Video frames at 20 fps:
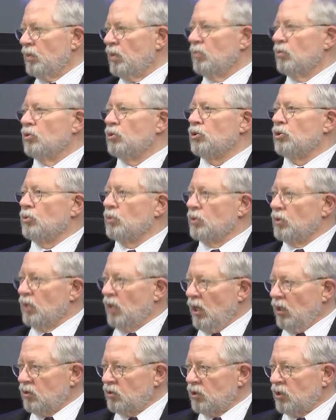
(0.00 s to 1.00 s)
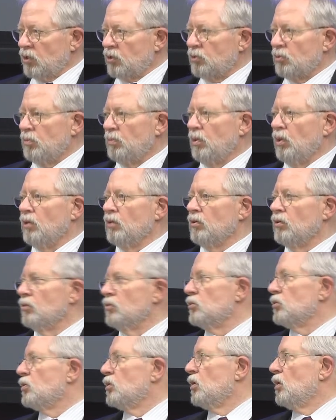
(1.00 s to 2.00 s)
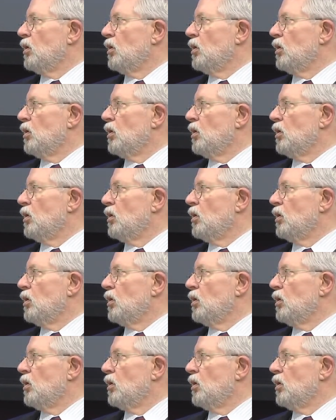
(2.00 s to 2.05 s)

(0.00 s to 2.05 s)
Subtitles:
members who are not sexual partners